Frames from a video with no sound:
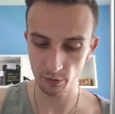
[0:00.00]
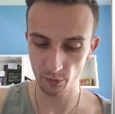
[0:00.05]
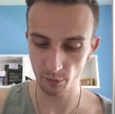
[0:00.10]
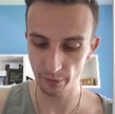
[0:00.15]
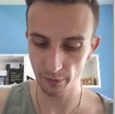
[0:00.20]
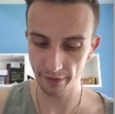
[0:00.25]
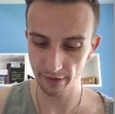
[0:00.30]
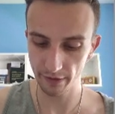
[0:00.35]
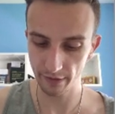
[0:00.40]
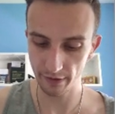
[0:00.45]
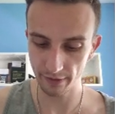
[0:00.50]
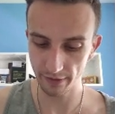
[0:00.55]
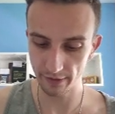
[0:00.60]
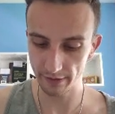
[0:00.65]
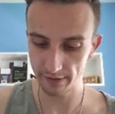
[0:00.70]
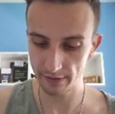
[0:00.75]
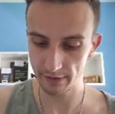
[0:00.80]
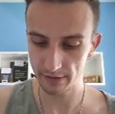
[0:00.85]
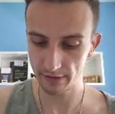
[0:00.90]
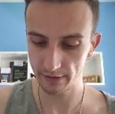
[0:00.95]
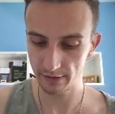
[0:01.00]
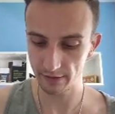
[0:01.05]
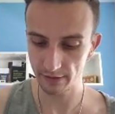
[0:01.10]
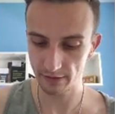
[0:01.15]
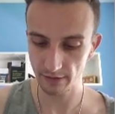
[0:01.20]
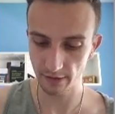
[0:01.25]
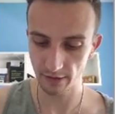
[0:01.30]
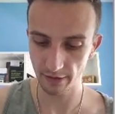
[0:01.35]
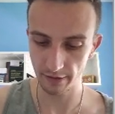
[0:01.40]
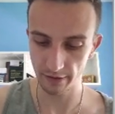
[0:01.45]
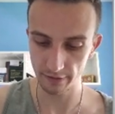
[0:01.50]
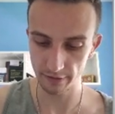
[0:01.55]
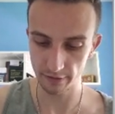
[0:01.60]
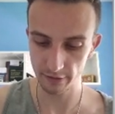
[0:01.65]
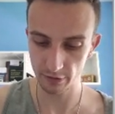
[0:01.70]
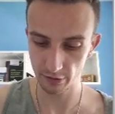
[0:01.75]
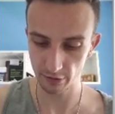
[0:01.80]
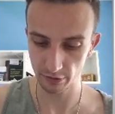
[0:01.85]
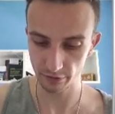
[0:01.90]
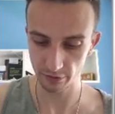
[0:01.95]
with this
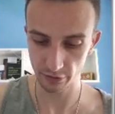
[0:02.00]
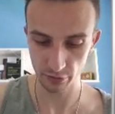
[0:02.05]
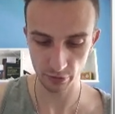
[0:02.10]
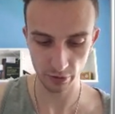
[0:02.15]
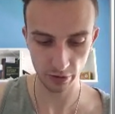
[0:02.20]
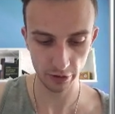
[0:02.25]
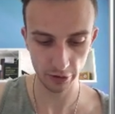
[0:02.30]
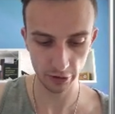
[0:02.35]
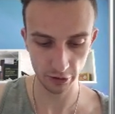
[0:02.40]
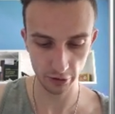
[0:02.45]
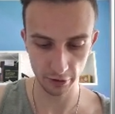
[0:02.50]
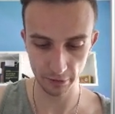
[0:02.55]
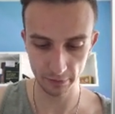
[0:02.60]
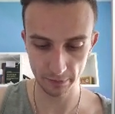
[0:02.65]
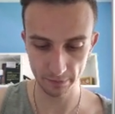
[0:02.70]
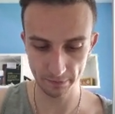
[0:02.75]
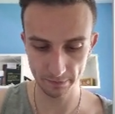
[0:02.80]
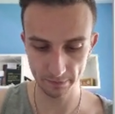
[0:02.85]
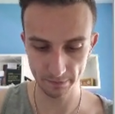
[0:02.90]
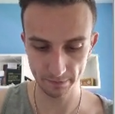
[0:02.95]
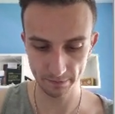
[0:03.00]
sort of structure.